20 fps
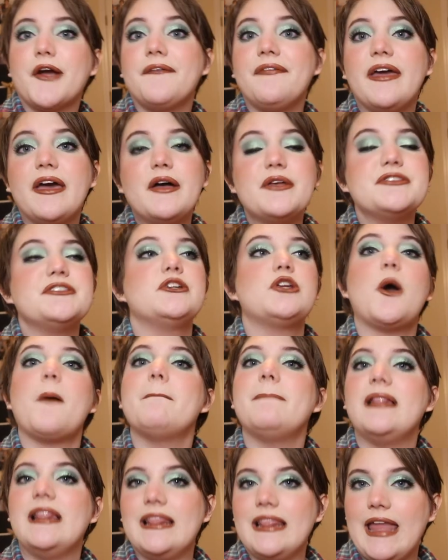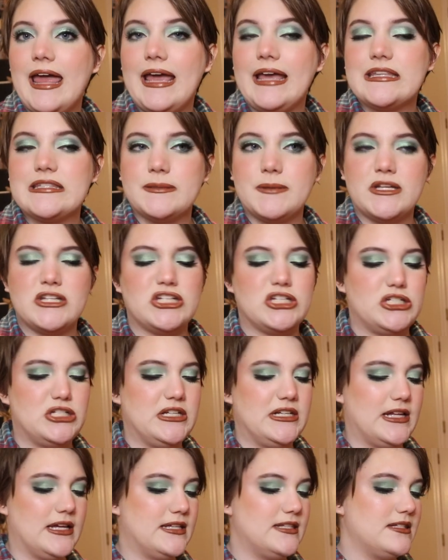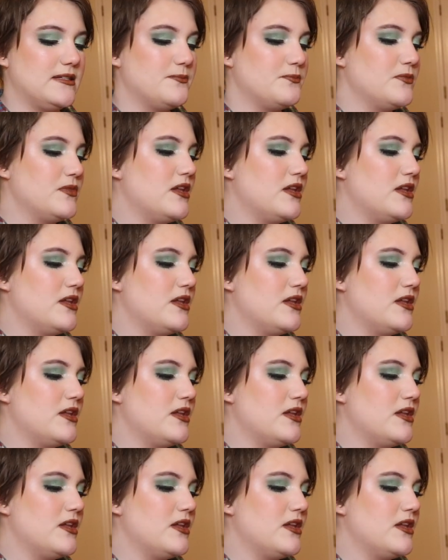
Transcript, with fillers: And they also don't play as much as she does.